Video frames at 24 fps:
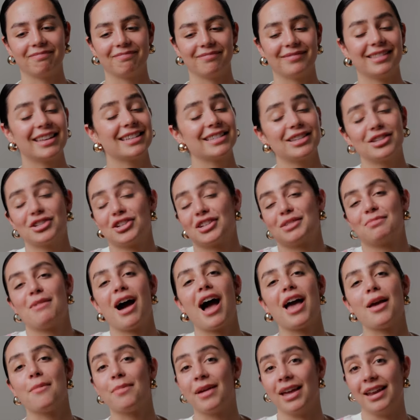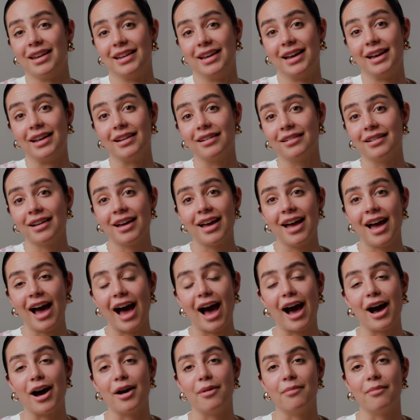This is just my opinion.
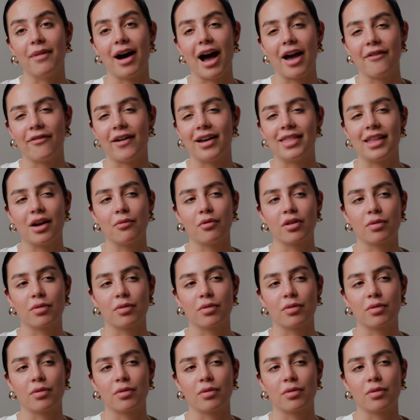Um, I find that